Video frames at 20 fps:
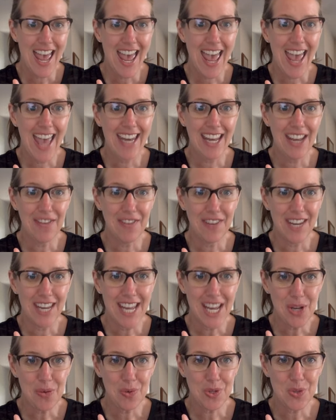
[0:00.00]
And if it
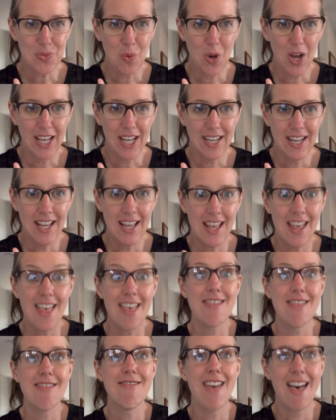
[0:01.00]
equals 1,
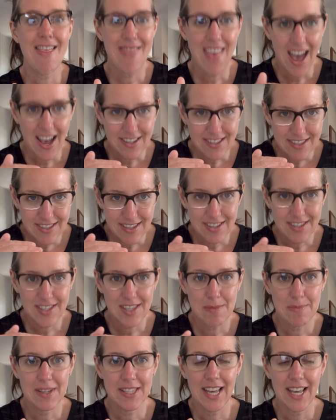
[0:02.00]
then that
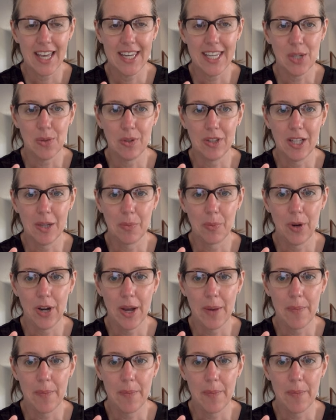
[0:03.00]
system is at equilibrium.